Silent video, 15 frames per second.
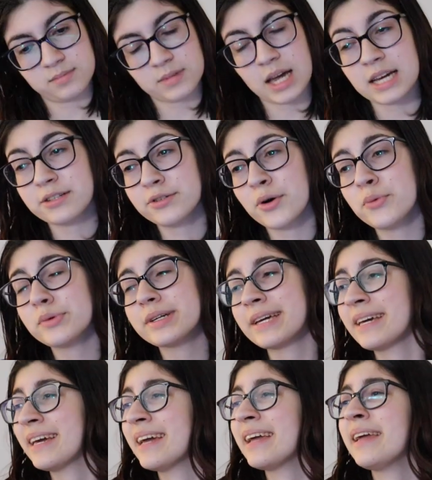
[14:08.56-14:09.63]
I don't
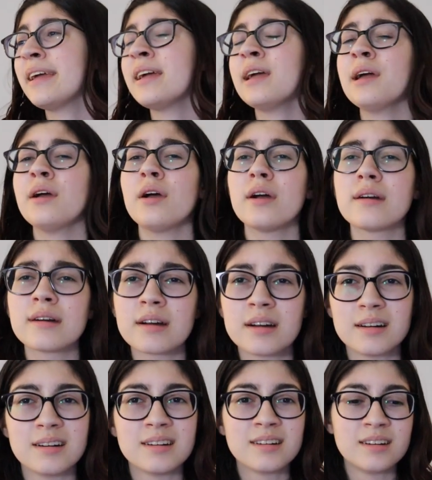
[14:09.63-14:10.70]

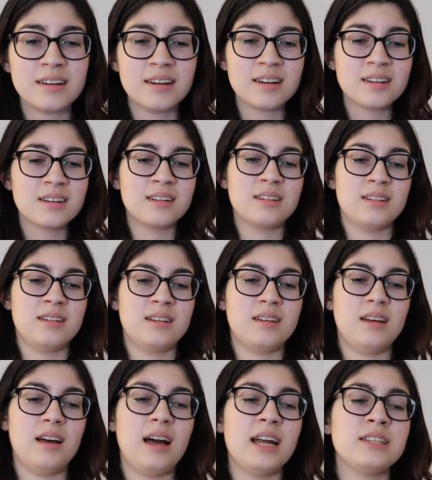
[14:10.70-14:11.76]
care.
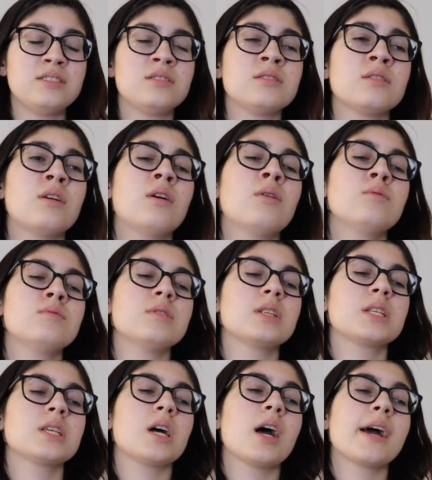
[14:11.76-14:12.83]
I don't
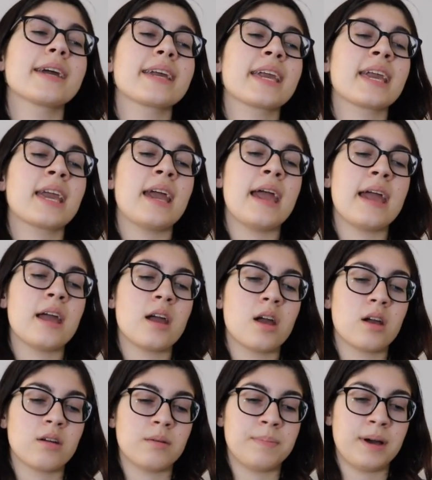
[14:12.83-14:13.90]

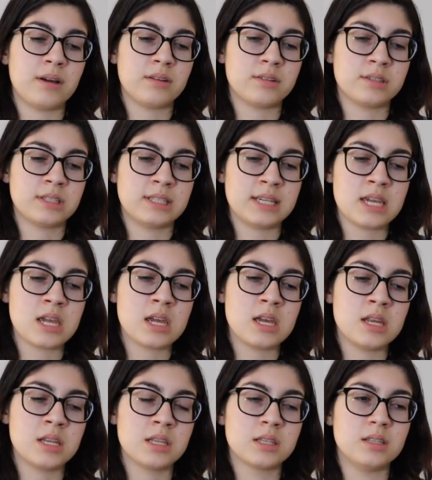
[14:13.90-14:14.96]
care about your
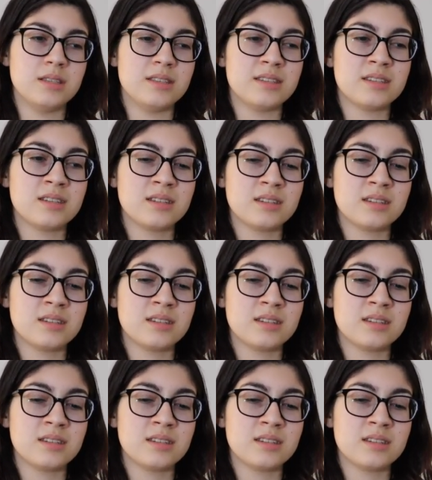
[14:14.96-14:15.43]
scenes.